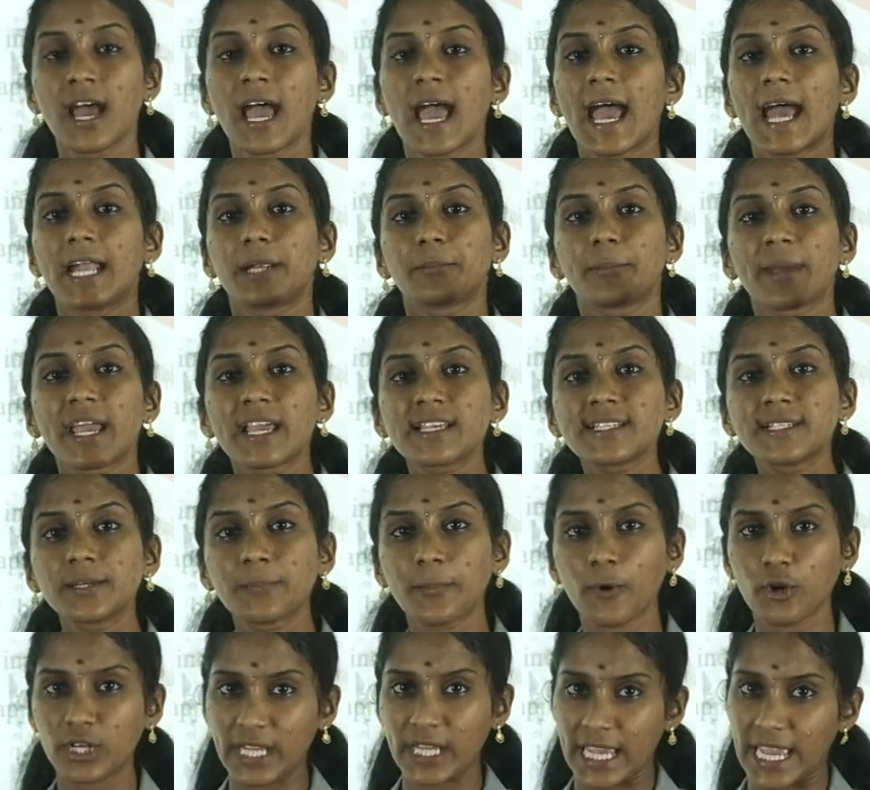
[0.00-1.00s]
and based
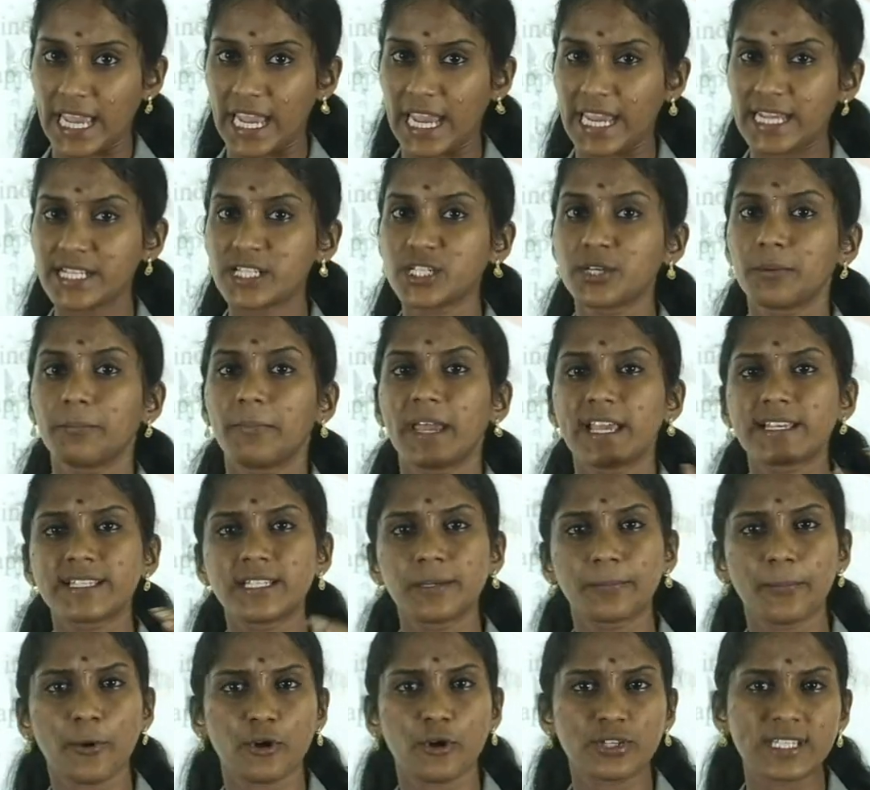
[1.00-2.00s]
upon age, based
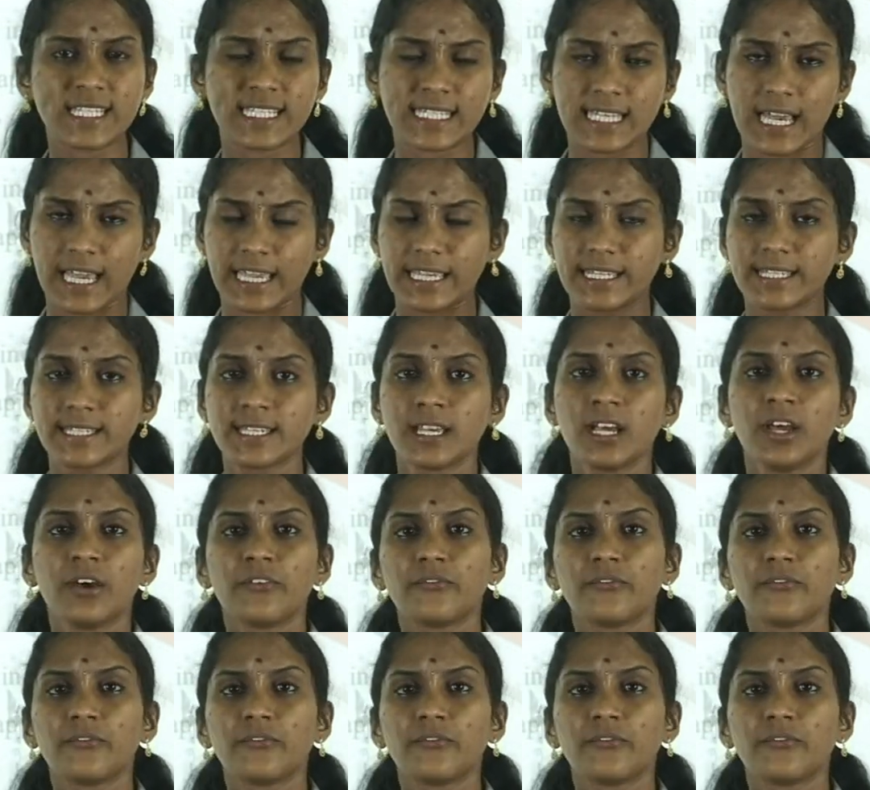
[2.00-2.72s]
upon size,